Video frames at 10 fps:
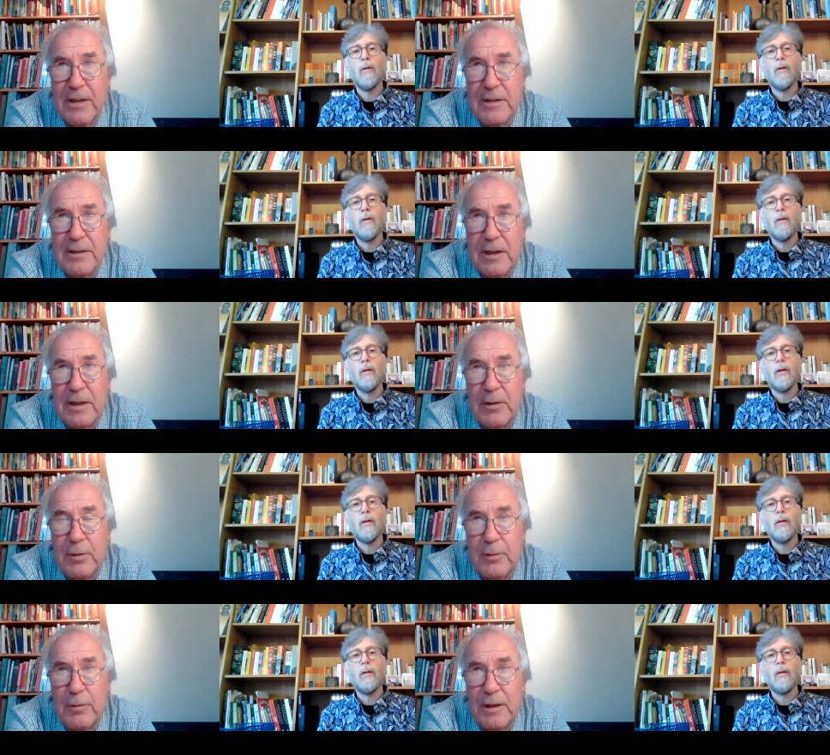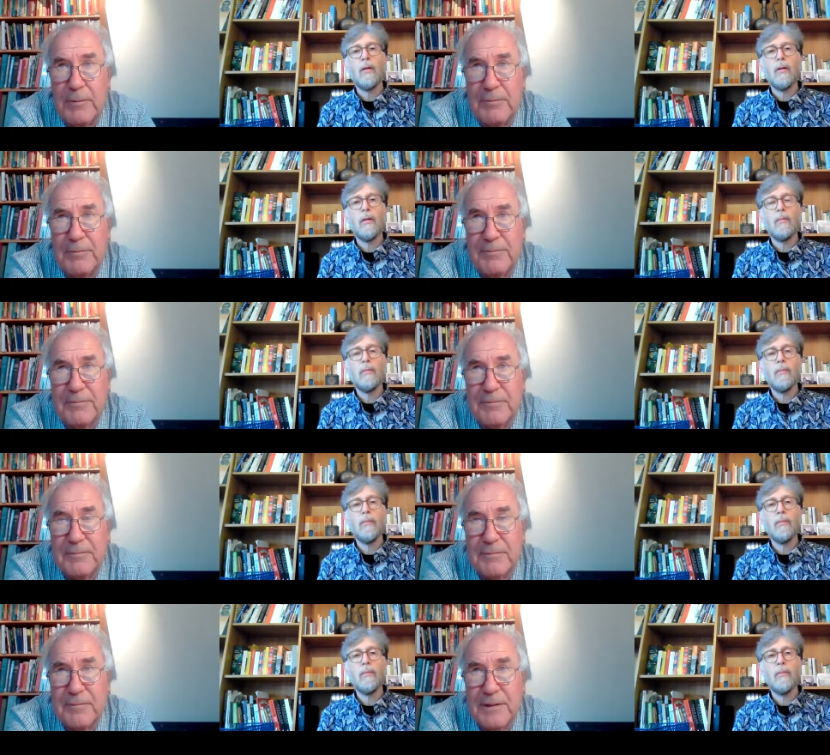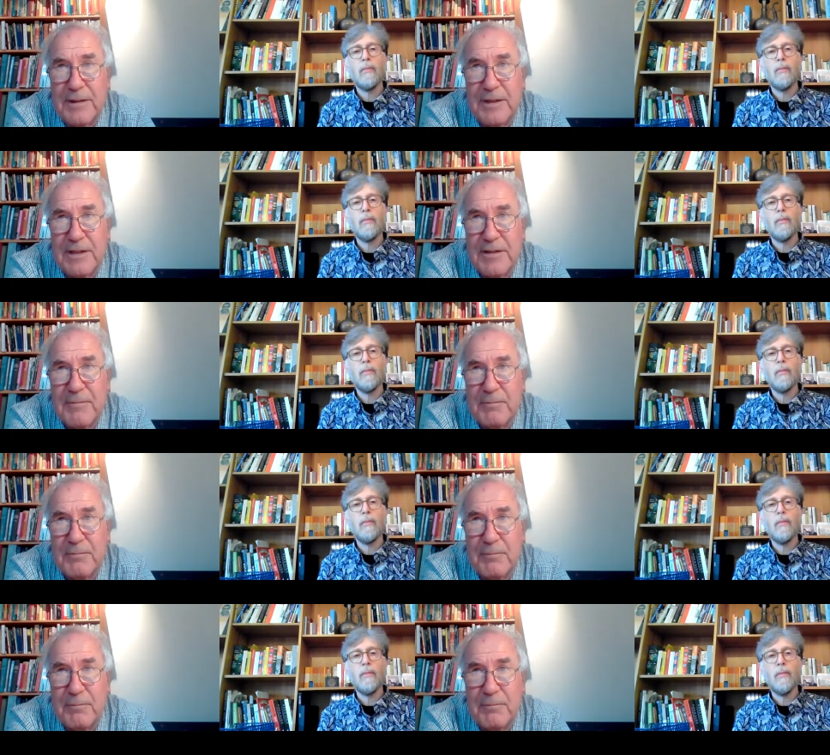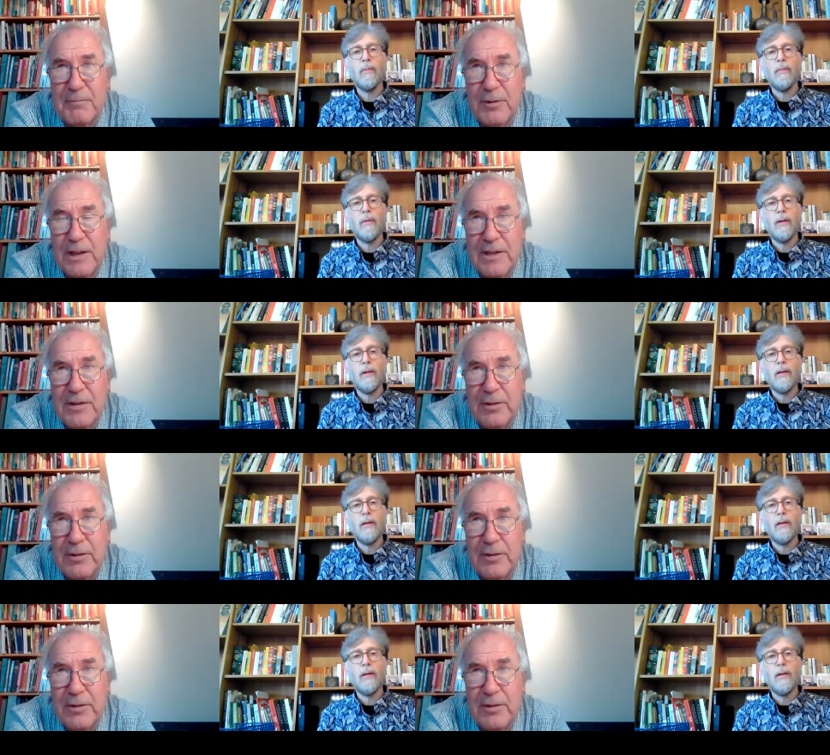Speaker 1: So, um, is more or less a